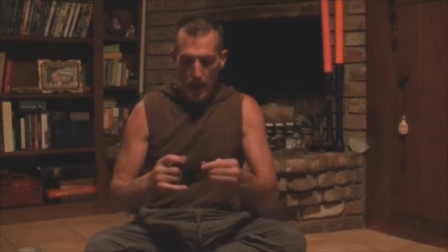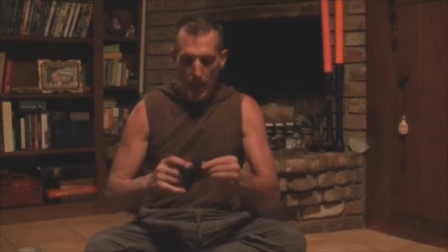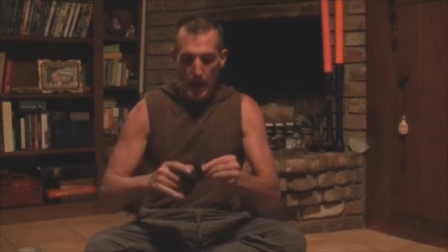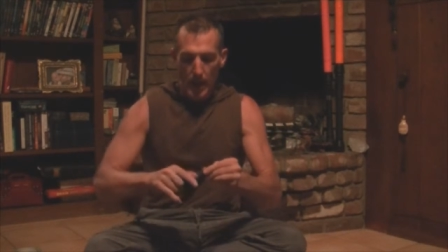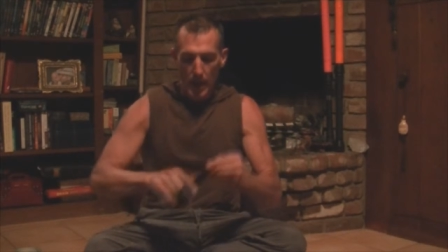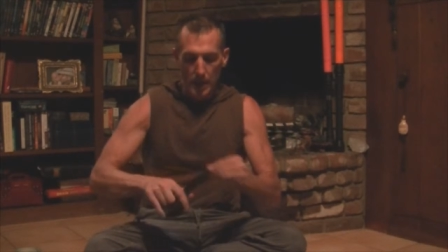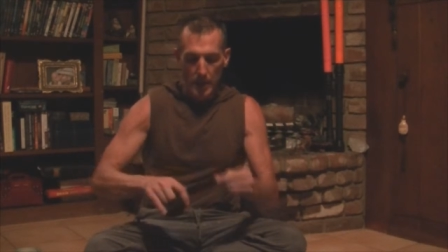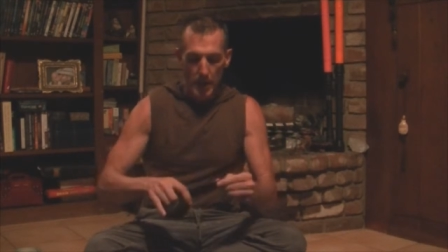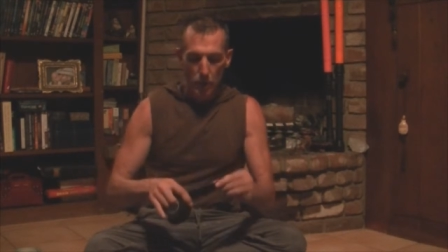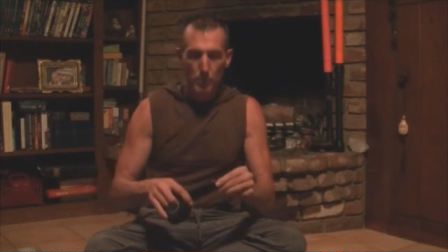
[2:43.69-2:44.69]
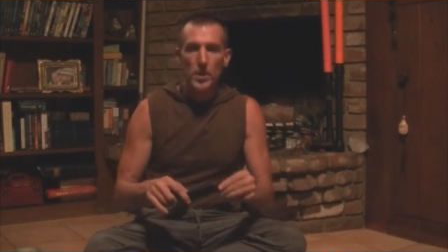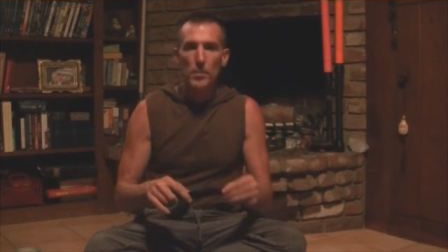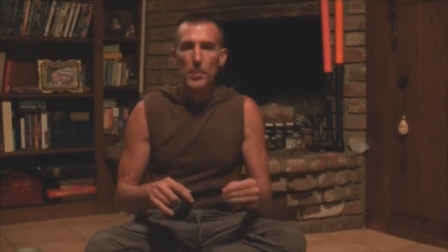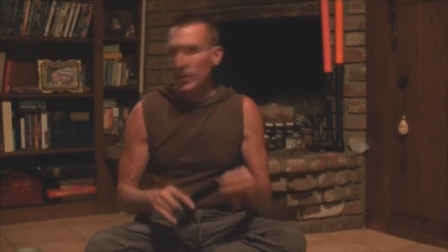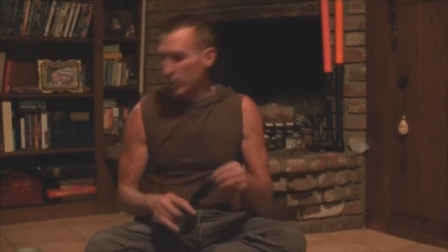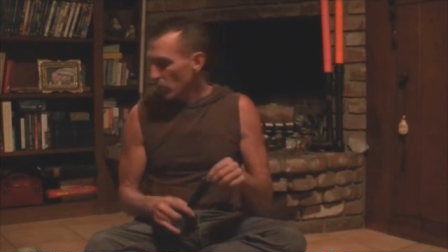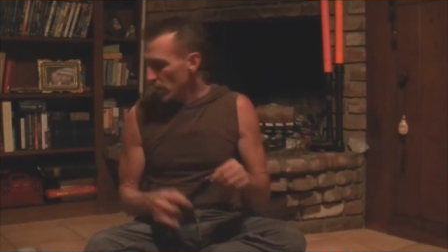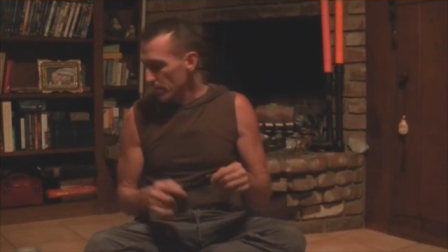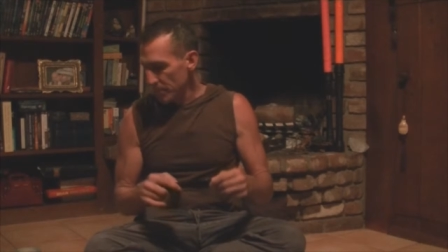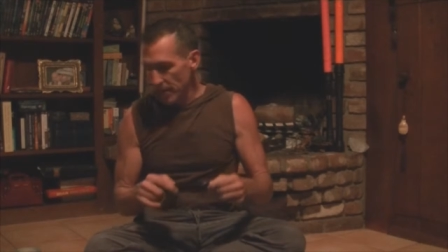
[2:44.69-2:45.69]
and it'll be a better
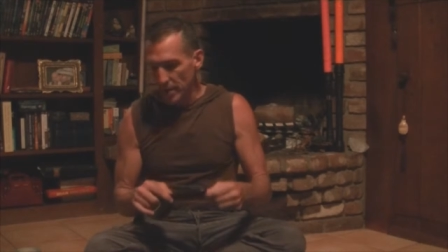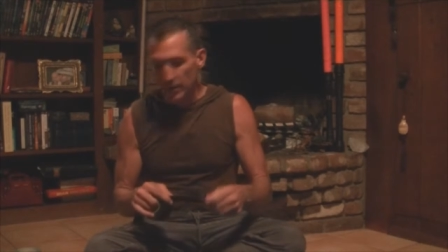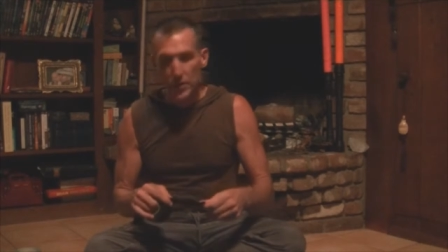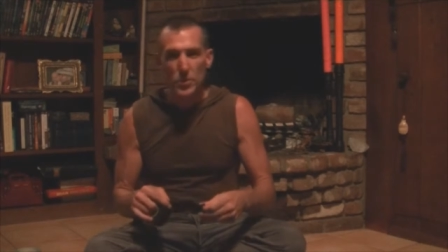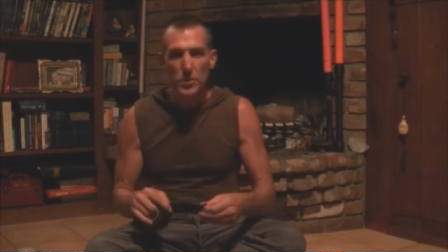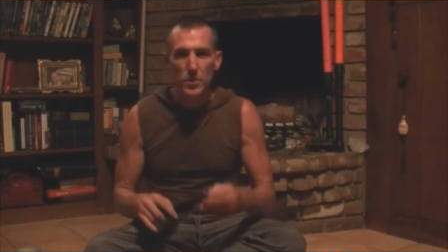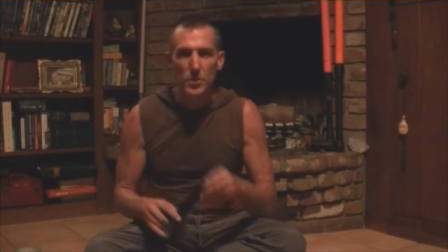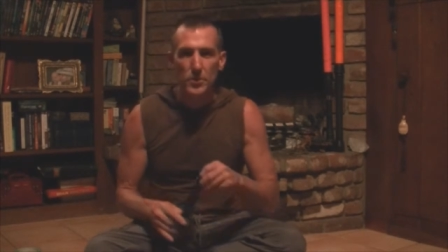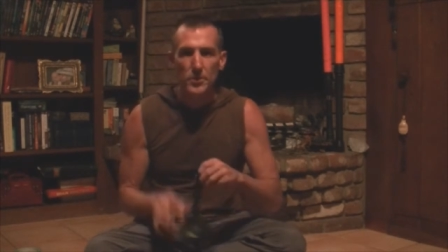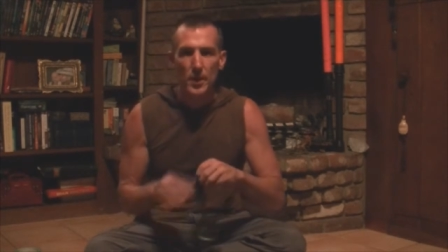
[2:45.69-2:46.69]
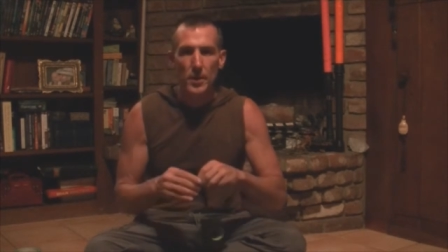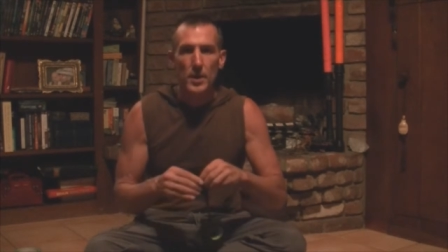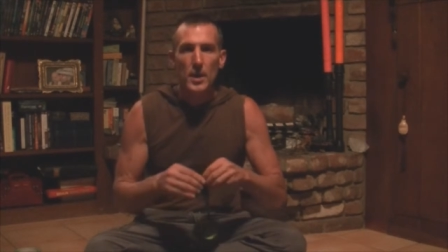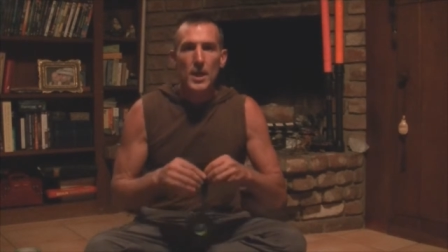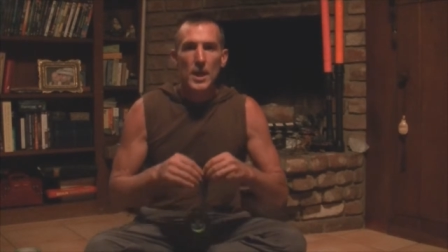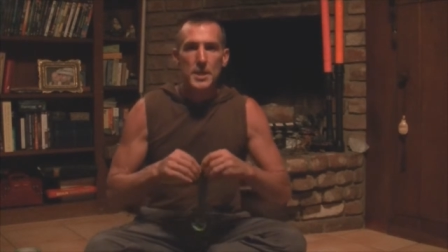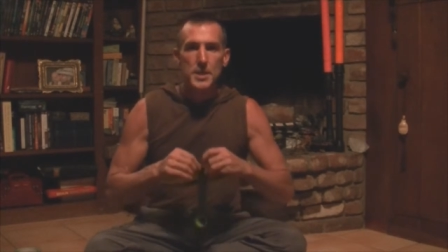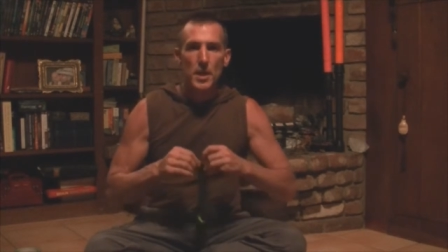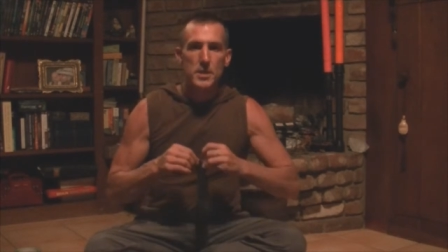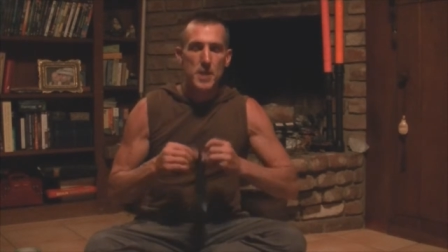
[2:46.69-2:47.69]
grip than if you use a
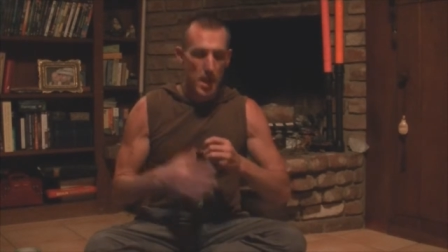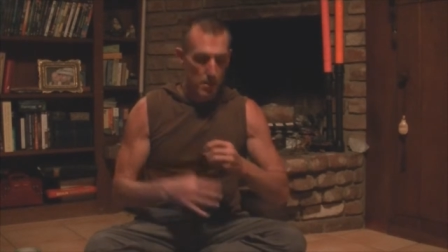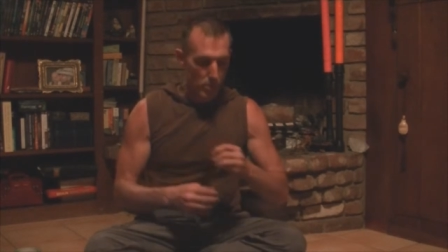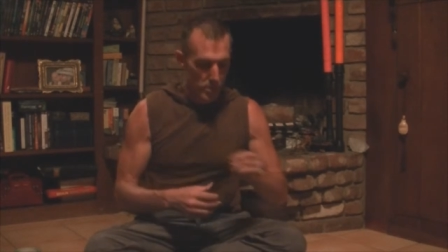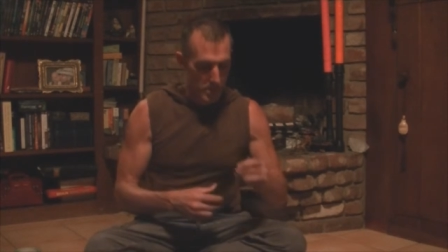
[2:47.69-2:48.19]
duct tape or